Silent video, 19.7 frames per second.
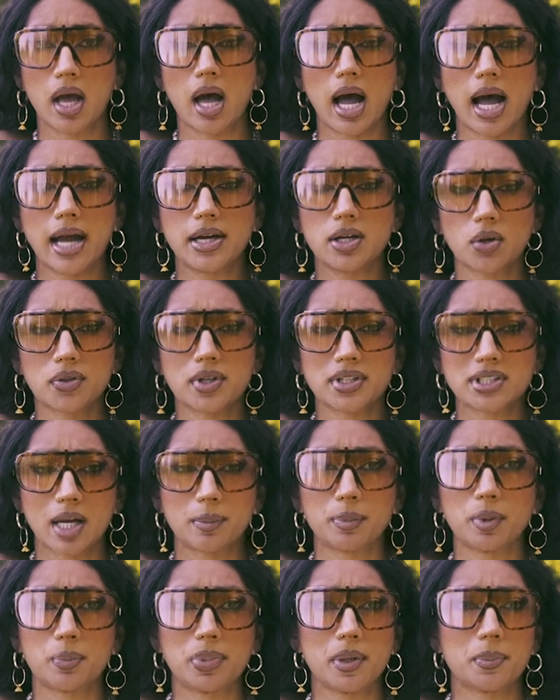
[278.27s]
I know the
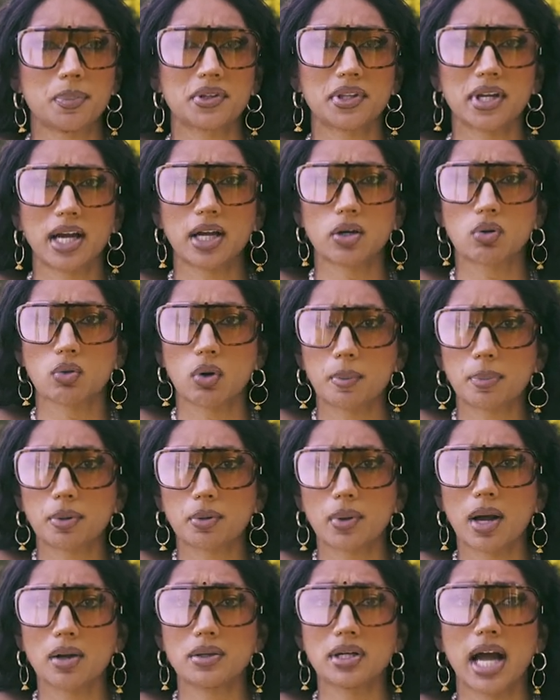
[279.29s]
type of people that I grew up
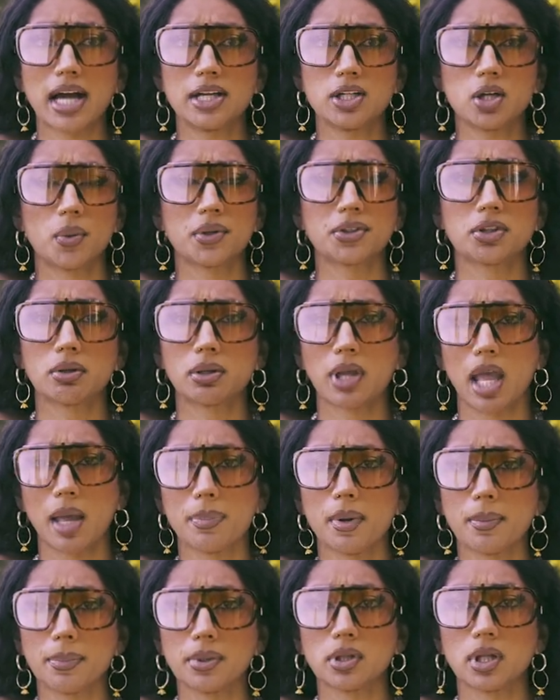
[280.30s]
around. I know what they're
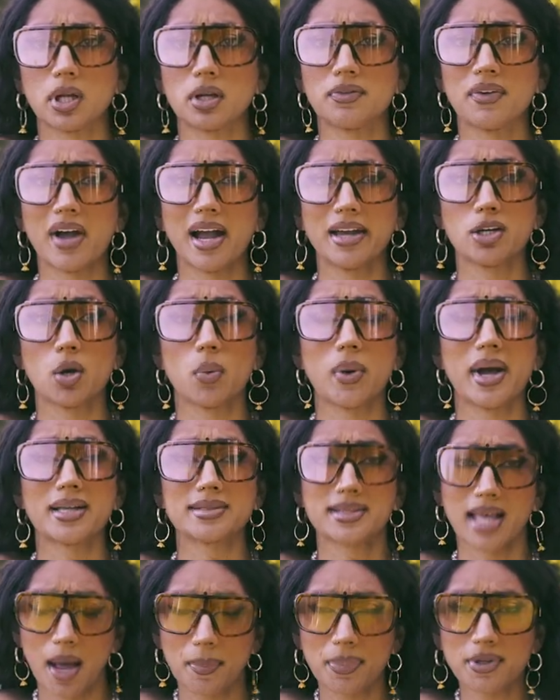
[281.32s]
capable of. I know what has
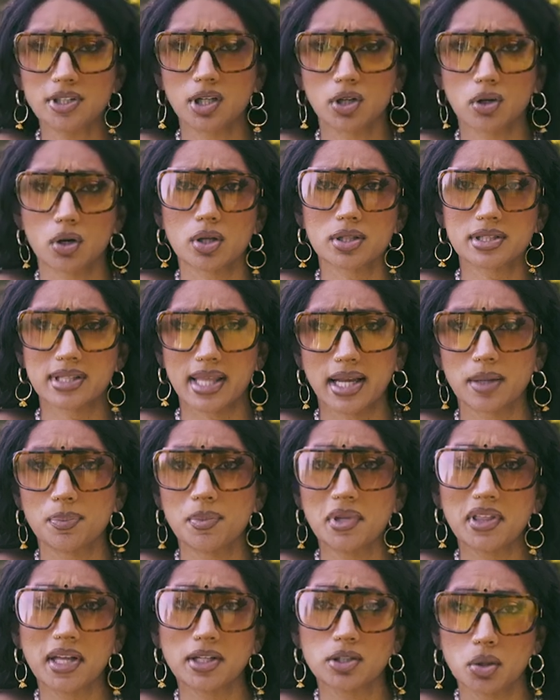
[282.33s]
happened to girls like
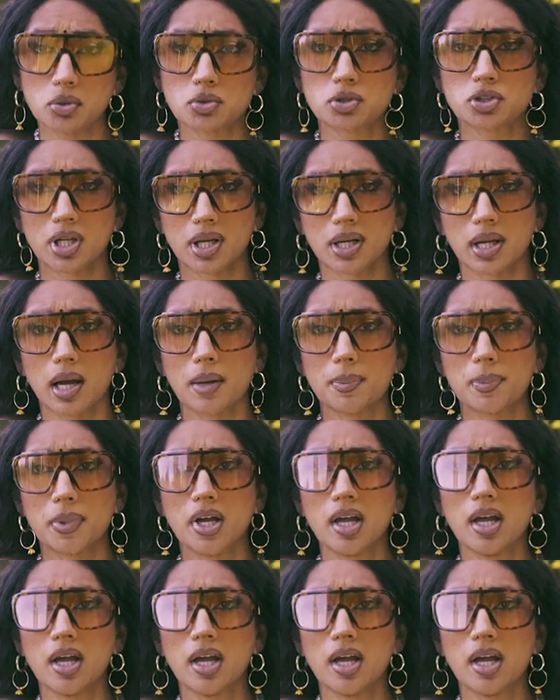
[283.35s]
me that don't shut up.